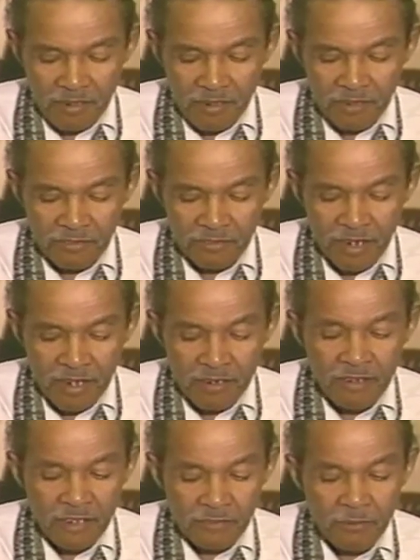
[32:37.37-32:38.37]
And so I,
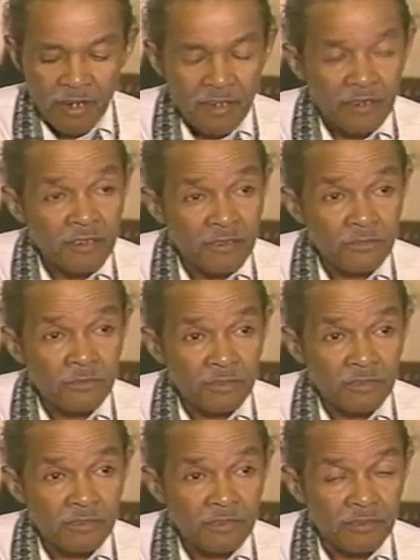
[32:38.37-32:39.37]
that's why I lean
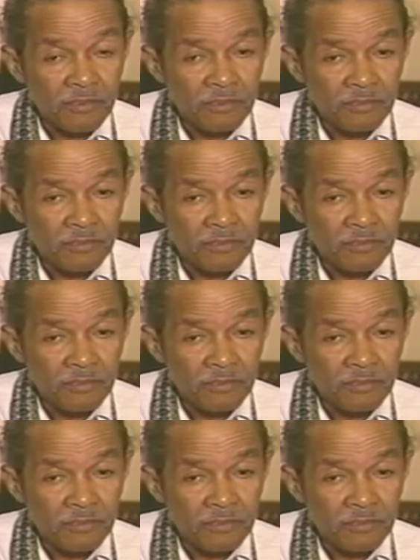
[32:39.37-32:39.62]
towards it, you know.